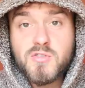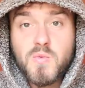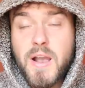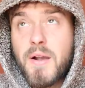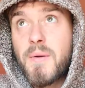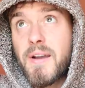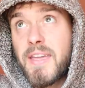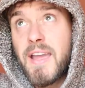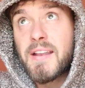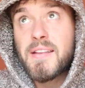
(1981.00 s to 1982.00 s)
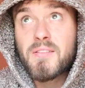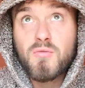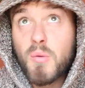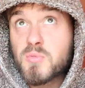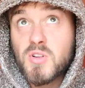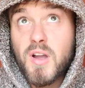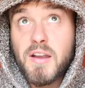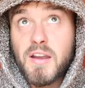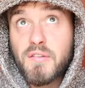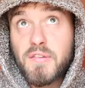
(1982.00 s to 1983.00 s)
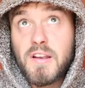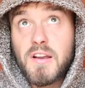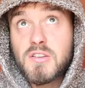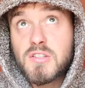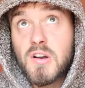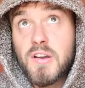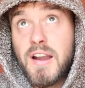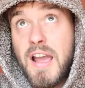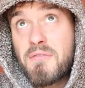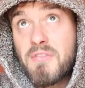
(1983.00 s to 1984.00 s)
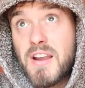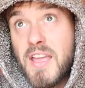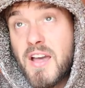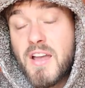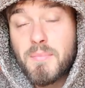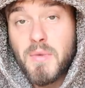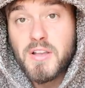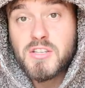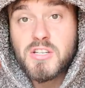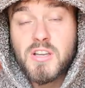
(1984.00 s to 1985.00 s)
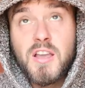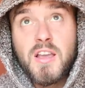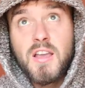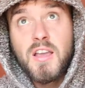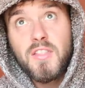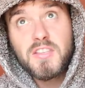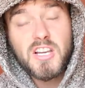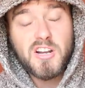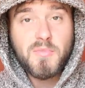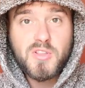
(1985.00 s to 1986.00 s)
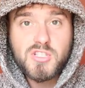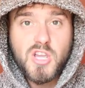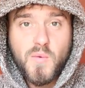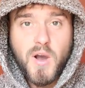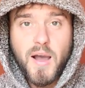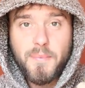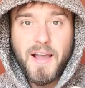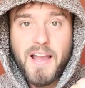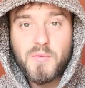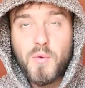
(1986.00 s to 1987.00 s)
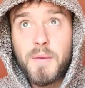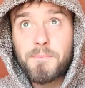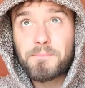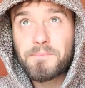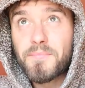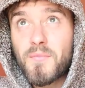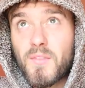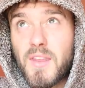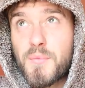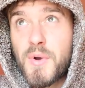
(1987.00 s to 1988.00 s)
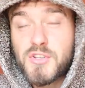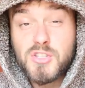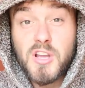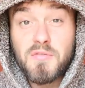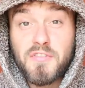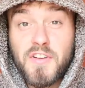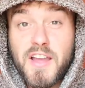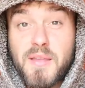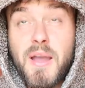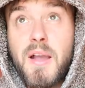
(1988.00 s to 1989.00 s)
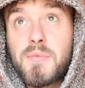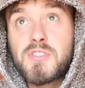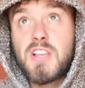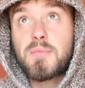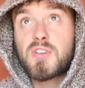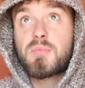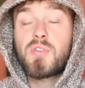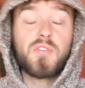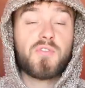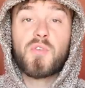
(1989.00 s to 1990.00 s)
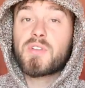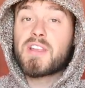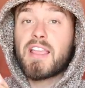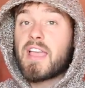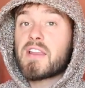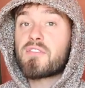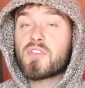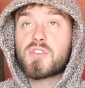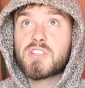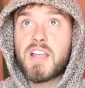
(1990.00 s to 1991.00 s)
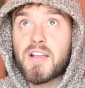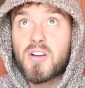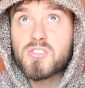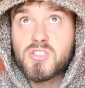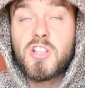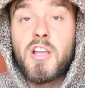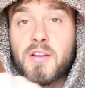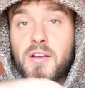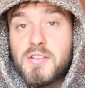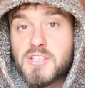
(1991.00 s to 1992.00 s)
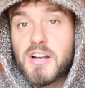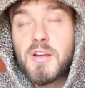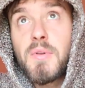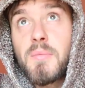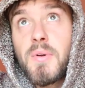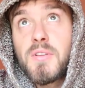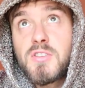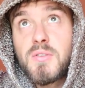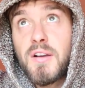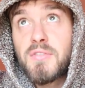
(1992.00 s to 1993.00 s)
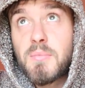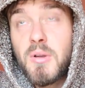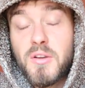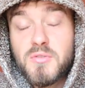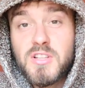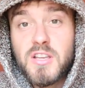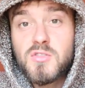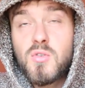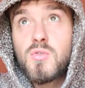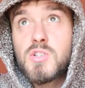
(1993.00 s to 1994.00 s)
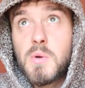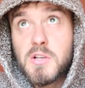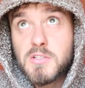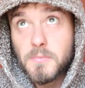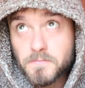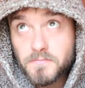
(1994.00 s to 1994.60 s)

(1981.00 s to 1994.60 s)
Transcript: as well. Again, Rob's not had anything last night and I haven't really heard much. The gentleman two up had one just over 30 pounds, which is absolutely beautiful. We didn't get any footage of that, guys, so I don't know the gentleman, but two lovely blokes next door to us.